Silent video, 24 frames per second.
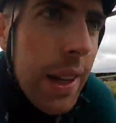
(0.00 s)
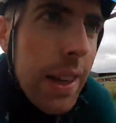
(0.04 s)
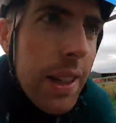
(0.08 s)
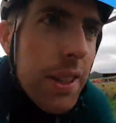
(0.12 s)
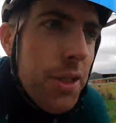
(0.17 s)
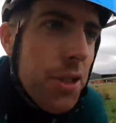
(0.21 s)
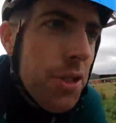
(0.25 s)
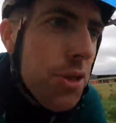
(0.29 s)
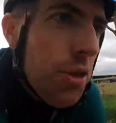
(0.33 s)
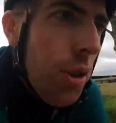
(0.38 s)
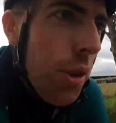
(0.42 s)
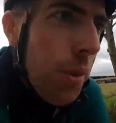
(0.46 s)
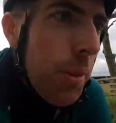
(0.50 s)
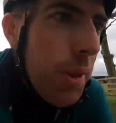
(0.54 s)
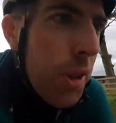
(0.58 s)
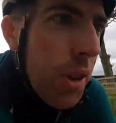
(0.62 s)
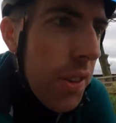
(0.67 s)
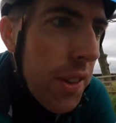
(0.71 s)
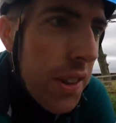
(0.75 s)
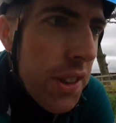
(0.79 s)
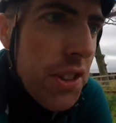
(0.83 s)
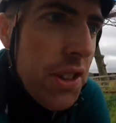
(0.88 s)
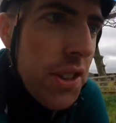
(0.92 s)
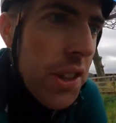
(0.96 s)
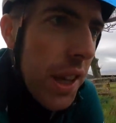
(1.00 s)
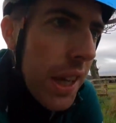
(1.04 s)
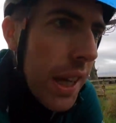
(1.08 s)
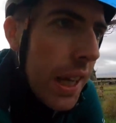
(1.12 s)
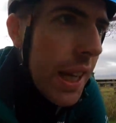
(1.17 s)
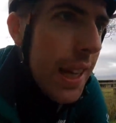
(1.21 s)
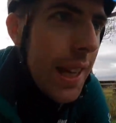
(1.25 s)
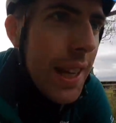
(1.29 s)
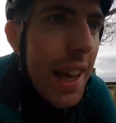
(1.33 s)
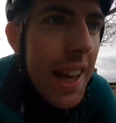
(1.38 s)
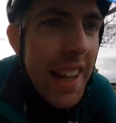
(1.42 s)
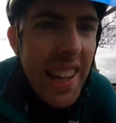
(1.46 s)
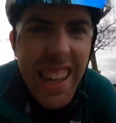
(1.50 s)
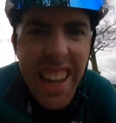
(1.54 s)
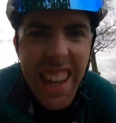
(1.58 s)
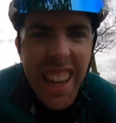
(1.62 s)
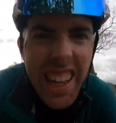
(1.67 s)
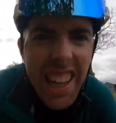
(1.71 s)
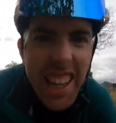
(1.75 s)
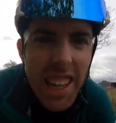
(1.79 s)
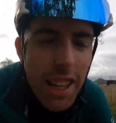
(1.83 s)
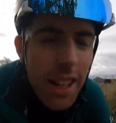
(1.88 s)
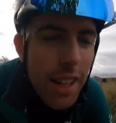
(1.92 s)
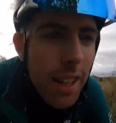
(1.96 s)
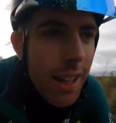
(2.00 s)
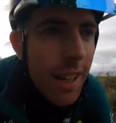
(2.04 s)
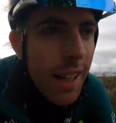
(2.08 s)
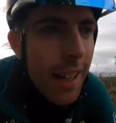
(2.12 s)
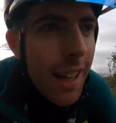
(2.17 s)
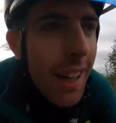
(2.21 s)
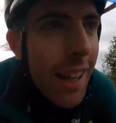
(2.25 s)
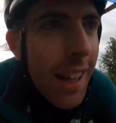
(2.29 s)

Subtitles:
They just dropped me on this kicker,